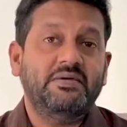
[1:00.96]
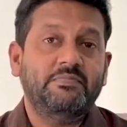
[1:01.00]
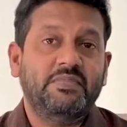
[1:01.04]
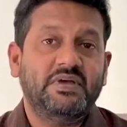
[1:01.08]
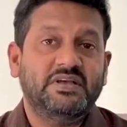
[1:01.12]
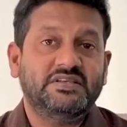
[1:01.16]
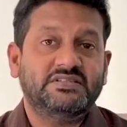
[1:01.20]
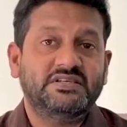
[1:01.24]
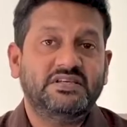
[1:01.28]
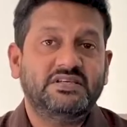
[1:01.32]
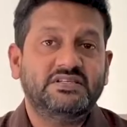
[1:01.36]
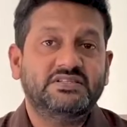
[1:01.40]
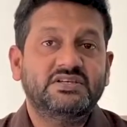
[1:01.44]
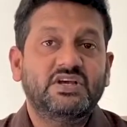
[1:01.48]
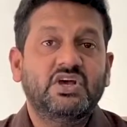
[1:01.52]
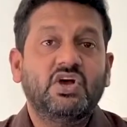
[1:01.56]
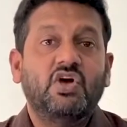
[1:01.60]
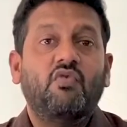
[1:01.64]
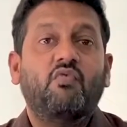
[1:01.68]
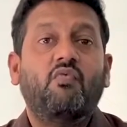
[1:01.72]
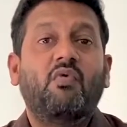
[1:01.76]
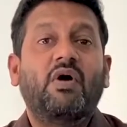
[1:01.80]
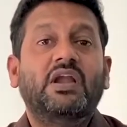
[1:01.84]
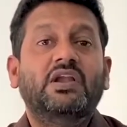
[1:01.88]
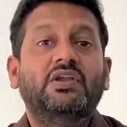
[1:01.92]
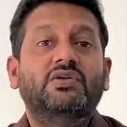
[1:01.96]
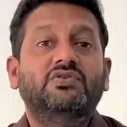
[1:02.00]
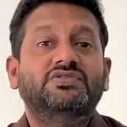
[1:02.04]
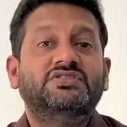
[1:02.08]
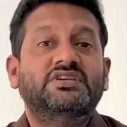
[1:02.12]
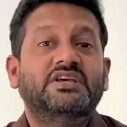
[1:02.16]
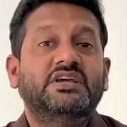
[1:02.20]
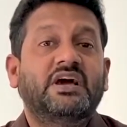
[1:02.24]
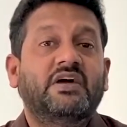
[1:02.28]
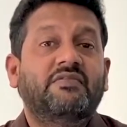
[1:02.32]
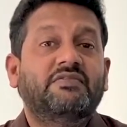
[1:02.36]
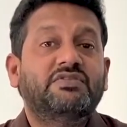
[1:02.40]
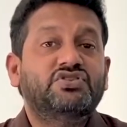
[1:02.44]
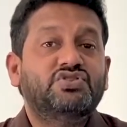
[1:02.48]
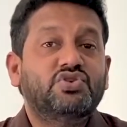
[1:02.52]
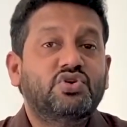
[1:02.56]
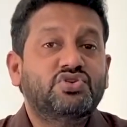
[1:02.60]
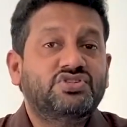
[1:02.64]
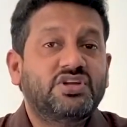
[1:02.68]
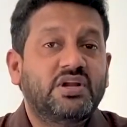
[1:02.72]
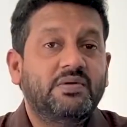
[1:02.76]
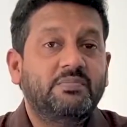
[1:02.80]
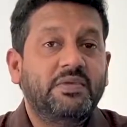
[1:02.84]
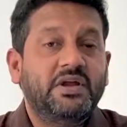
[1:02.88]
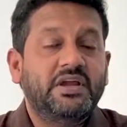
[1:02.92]
basis while using our
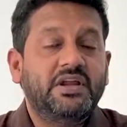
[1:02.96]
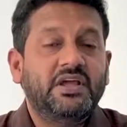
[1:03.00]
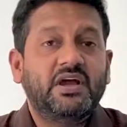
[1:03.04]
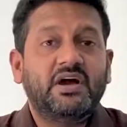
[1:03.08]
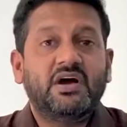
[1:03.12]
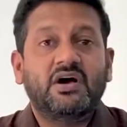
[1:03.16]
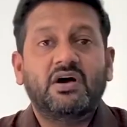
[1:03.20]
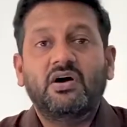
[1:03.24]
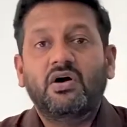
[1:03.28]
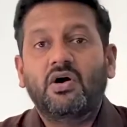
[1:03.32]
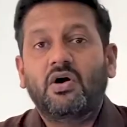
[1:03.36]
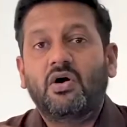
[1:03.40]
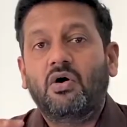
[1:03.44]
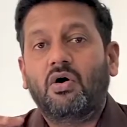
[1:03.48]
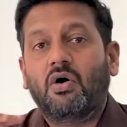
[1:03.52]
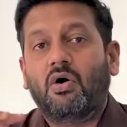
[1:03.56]
social media